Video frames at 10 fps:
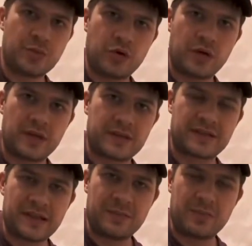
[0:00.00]
I also
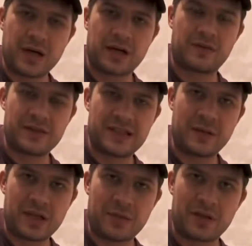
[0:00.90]
wanted to mention
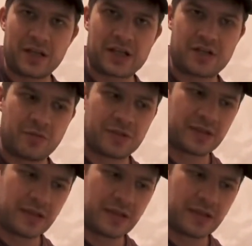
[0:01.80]
about these